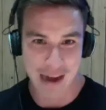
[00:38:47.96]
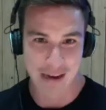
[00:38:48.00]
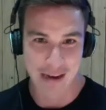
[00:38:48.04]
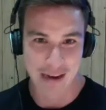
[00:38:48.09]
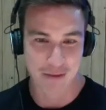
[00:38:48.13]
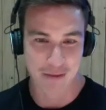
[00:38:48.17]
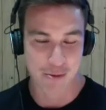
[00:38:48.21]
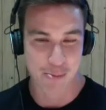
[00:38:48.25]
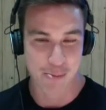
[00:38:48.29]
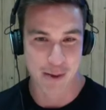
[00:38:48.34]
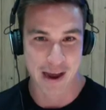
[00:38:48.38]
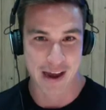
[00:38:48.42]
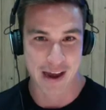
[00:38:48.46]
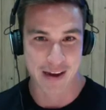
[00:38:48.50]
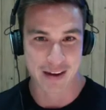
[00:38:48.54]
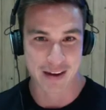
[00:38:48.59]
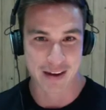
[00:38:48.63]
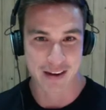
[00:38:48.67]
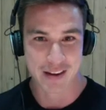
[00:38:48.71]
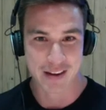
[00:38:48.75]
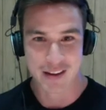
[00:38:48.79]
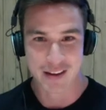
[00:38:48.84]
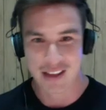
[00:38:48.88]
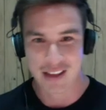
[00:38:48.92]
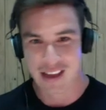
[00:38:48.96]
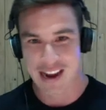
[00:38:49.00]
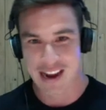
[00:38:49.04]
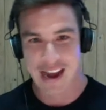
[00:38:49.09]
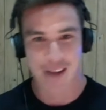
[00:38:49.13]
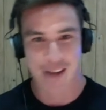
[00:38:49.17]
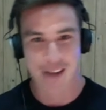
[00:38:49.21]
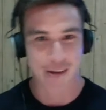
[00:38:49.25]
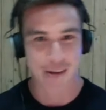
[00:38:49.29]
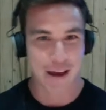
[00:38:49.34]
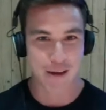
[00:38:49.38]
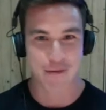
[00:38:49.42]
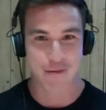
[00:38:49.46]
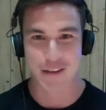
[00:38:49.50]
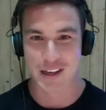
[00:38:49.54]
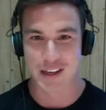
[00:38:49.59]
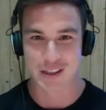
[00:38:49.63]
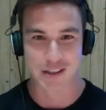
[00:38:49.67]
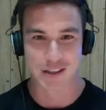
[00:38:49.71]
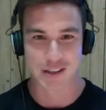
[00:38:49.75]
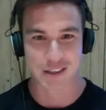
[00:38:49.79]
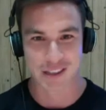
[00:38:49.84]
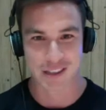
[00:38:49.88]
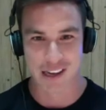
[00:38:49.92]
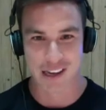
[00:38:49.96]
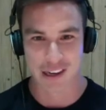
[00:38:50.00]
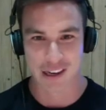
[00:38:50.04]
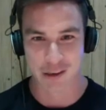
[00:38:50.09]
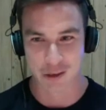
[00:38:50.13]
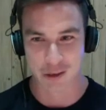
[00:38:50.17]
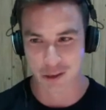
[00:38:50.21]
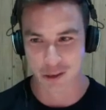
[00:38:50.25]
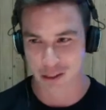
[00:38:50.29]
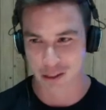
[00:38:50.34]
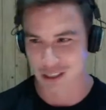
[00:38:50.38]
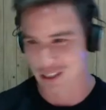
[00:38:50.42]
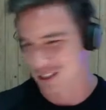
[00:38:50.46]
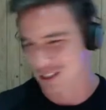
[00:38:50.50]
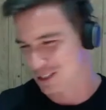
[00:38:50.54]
of a pack and how that affects you psychologically.